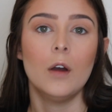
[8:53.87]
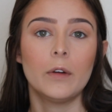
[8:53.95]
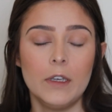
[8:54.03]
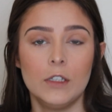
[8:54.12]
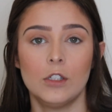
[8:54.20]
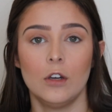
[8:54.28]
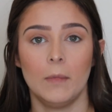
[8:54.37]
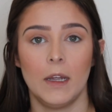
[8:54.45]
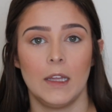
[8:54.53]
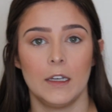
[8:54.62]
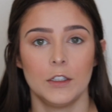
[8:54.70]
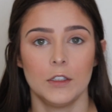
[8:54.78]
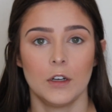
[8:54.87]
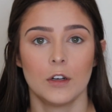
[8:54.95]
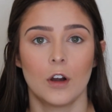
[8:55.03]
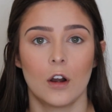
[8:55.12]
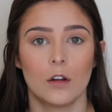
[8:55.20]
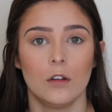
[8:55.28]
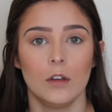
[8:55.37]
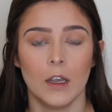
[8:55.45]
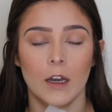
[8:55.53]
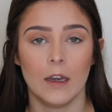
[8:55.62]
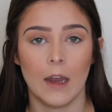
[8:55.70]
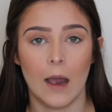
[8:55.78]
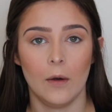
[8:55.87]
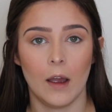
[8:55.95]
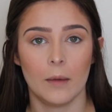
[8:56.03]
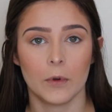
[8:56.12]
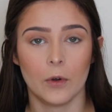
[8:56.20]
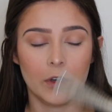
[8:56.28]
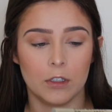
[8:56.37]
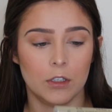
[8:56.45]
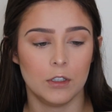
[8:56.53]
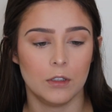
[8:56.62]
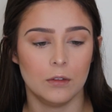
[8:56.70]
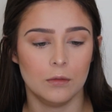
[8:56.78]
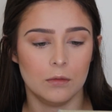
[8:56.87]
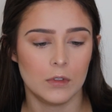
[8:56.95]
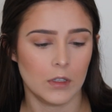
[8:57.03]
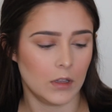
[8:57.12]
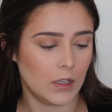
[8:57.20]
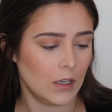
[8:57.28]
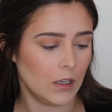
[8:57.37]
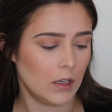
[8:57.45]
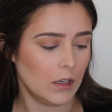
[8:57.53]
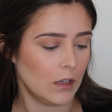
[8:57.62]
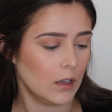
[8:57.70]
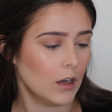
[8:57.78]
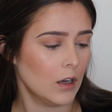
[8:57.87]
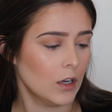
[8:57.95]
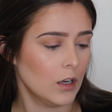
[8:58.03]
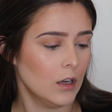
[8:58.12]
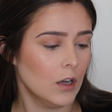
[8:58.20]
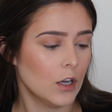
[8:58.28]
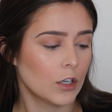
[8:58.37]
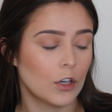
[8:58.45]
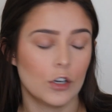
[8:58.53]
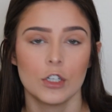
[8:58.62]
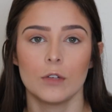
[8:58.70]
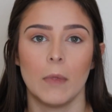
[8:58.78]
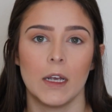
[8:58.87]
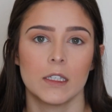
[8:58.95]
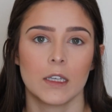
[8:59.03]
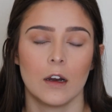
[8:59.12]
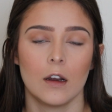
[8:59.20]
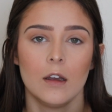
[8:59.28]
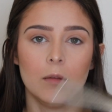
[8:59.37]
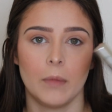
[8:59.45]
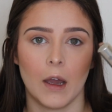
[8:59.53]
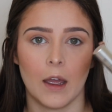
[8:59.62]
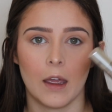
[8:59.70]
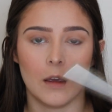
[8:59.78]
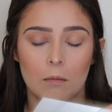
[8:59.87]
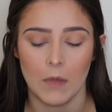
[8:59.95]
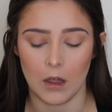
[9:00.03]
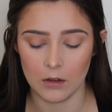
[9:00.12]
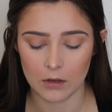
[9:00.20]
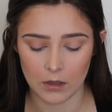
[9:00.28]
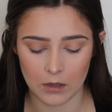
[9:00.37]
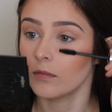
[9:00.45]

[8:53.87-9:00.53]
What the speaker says: Okay, so my lashes are curled, and now I'm going to use the Kush mascara by Milk.